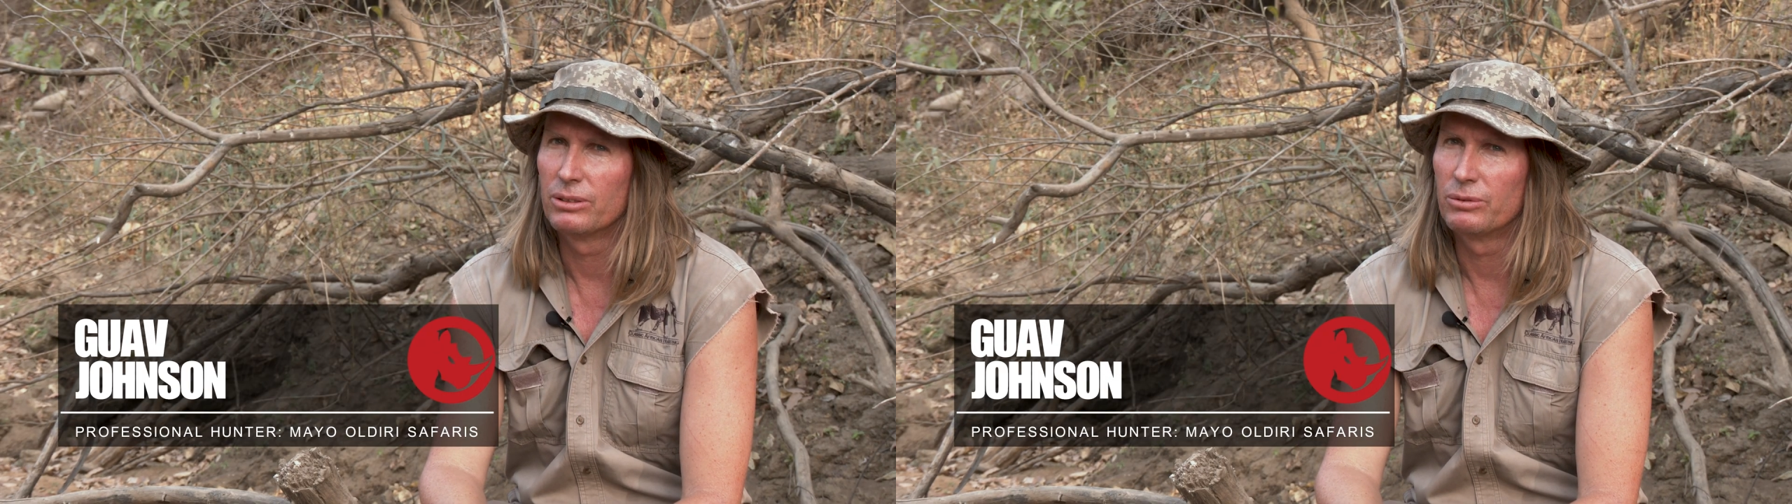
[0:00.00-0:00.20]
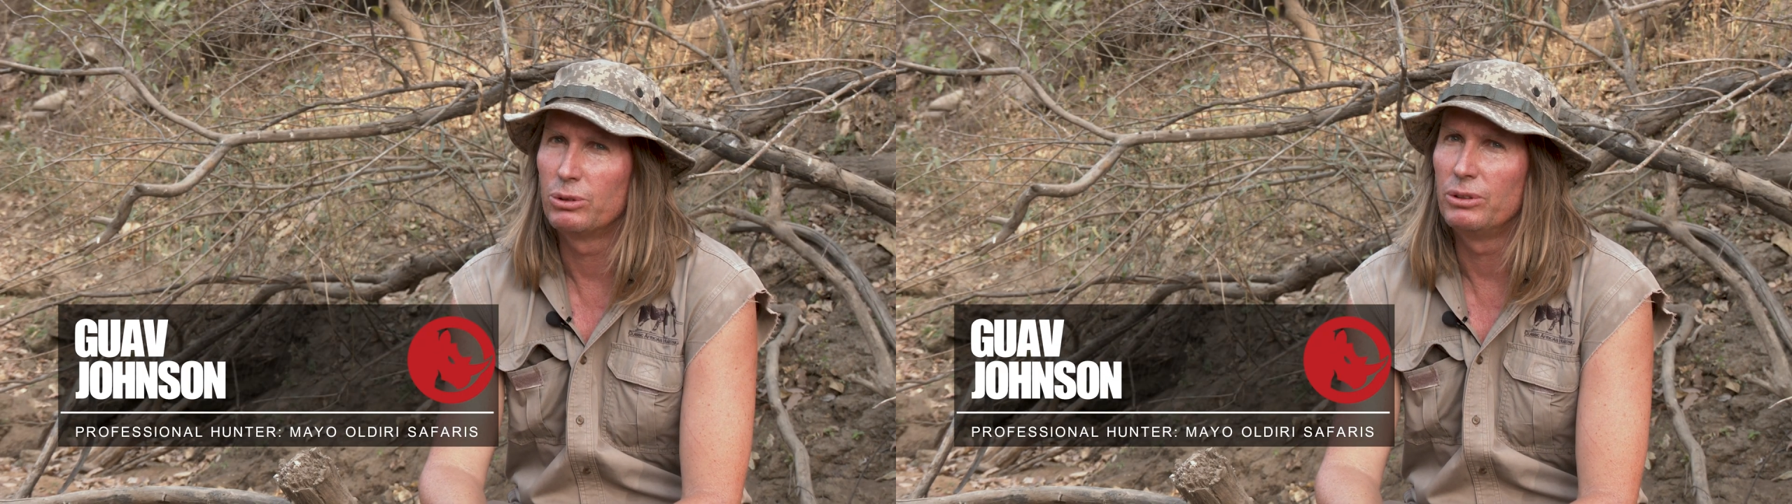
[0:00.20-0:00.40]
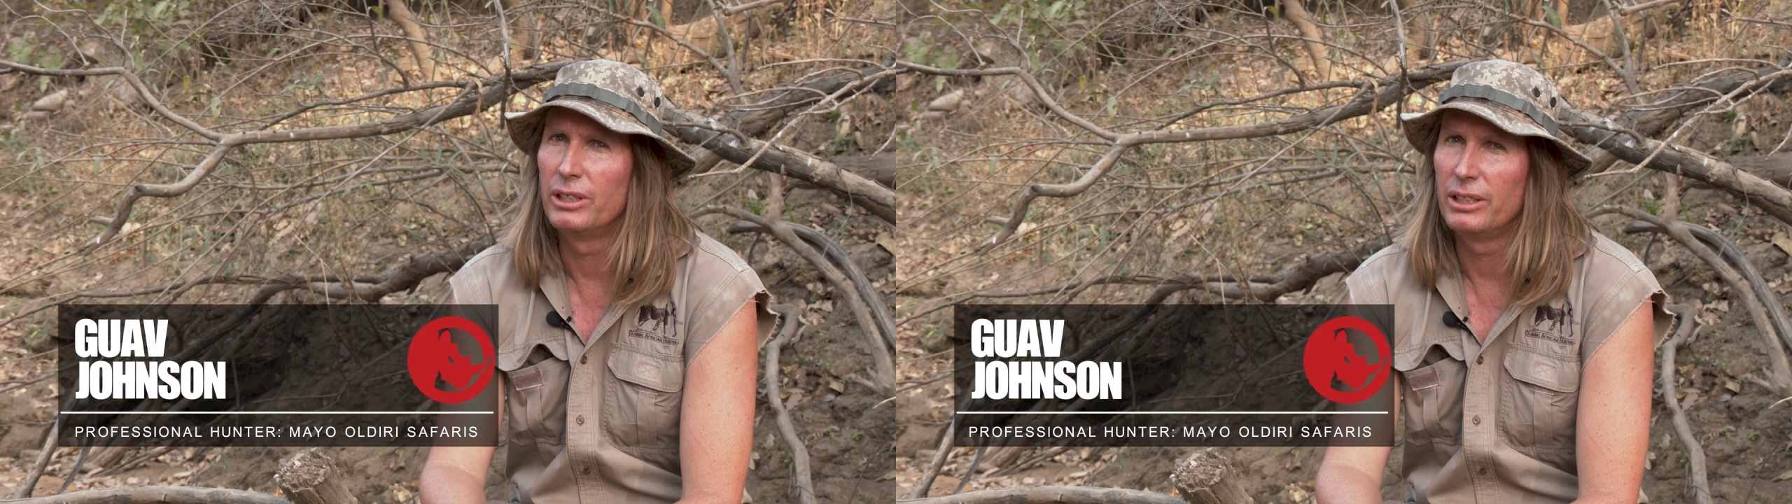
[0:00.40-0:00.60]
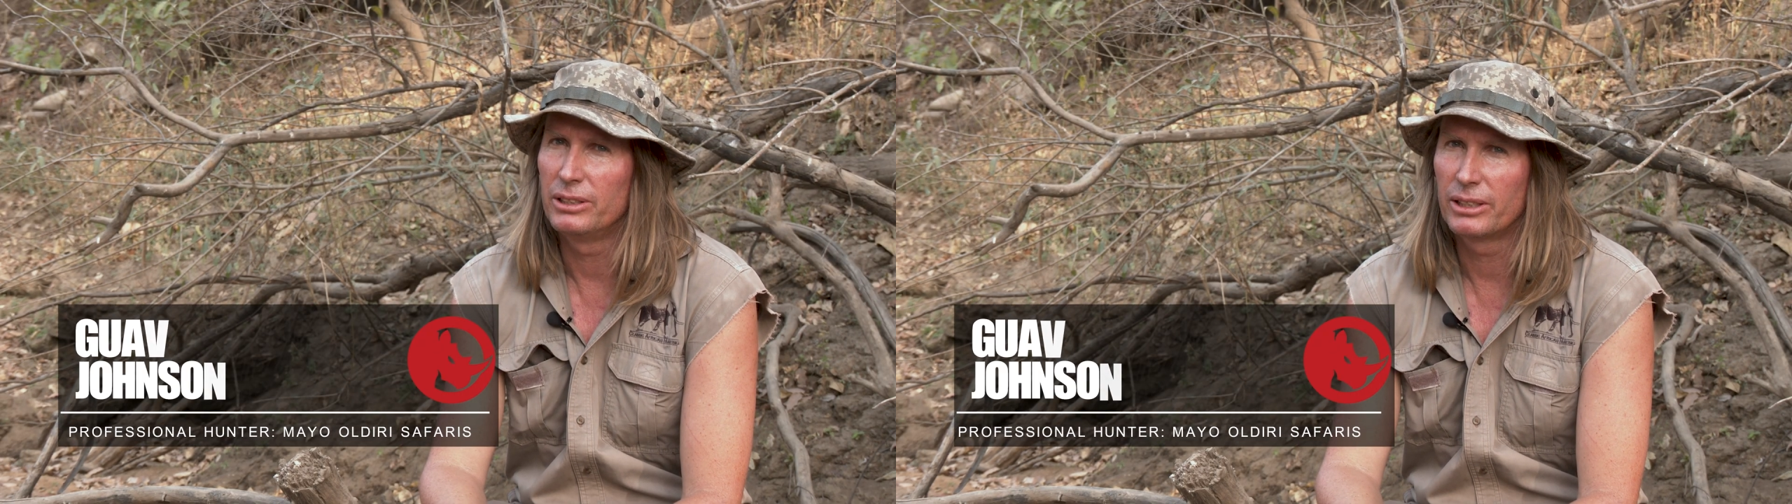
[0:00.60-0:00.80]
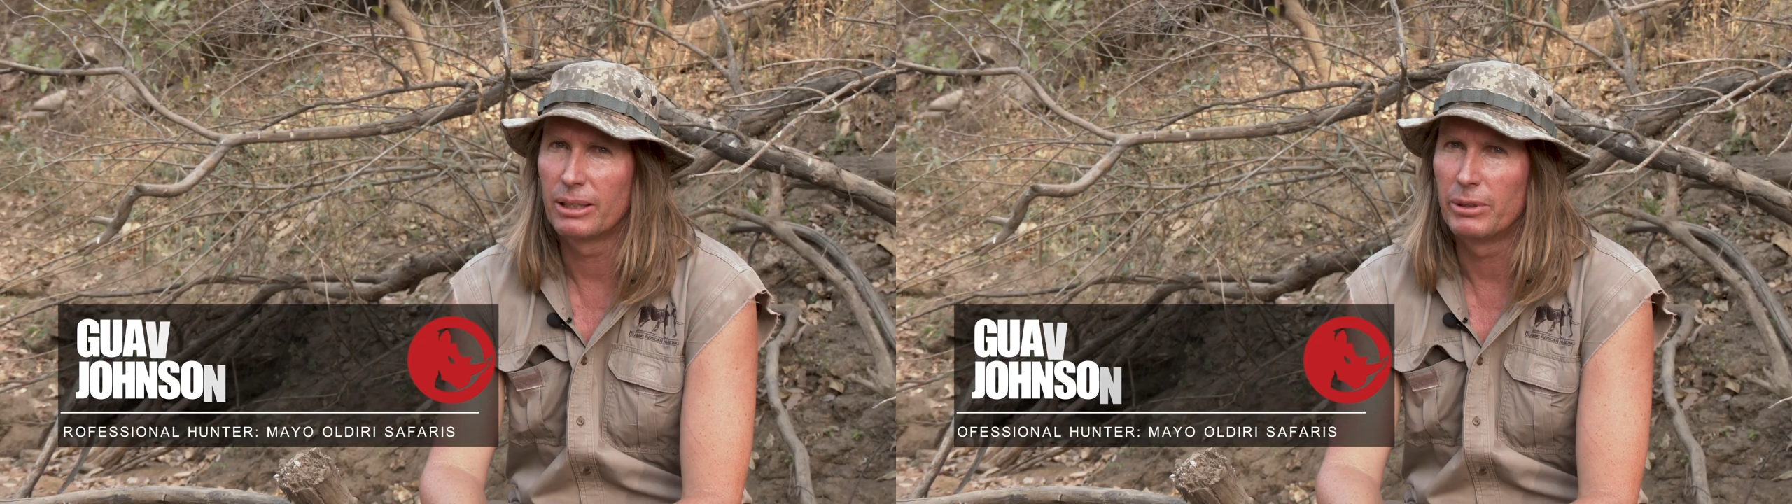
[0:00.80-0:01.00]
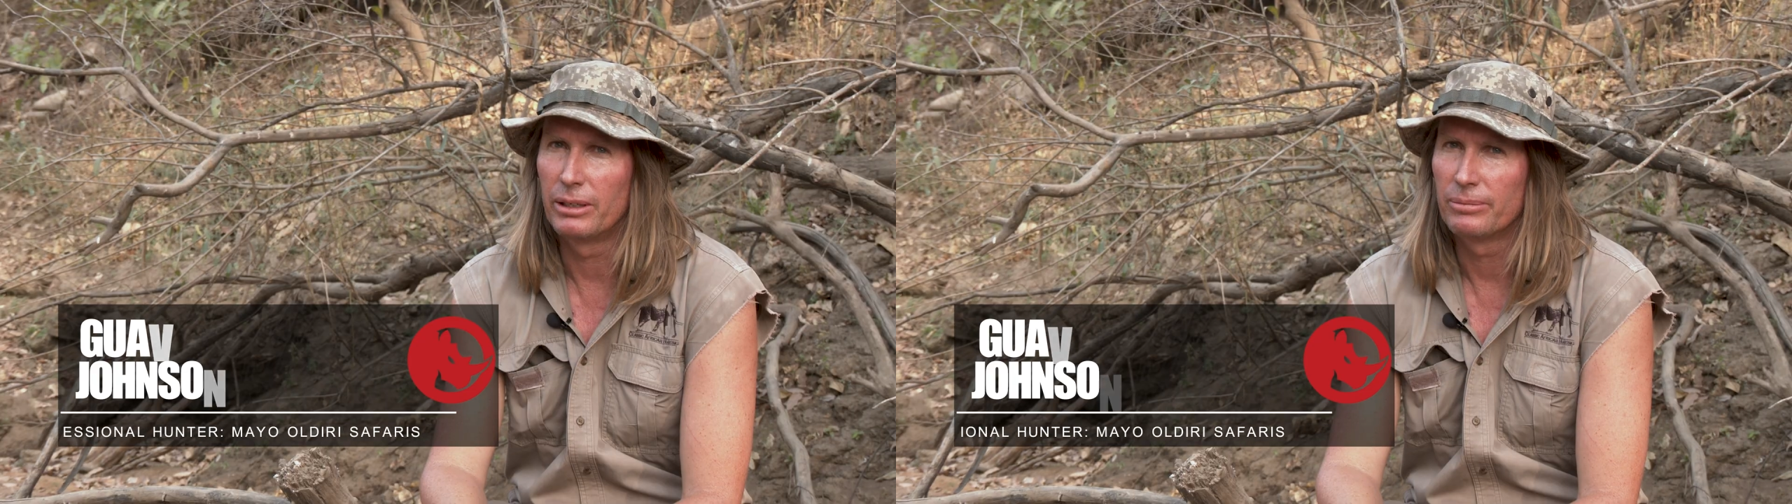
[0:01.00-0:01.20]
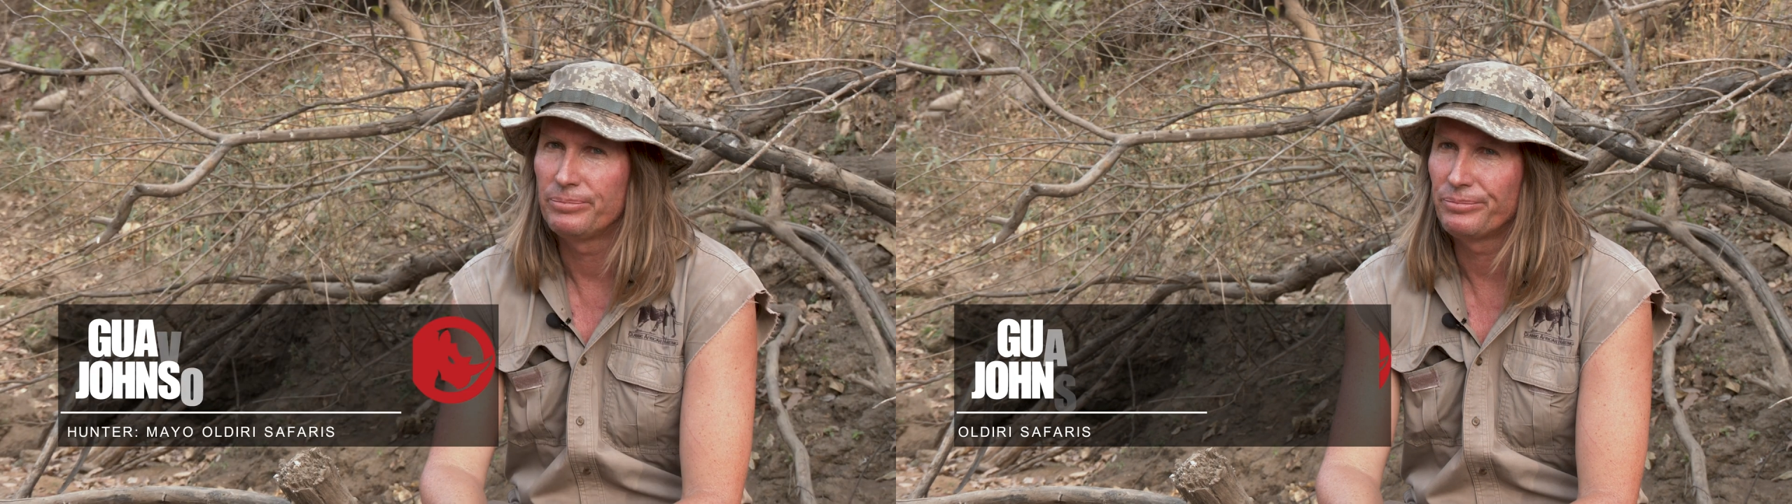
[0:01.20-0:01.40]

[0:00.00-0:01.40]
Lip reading: of Sudanese come in.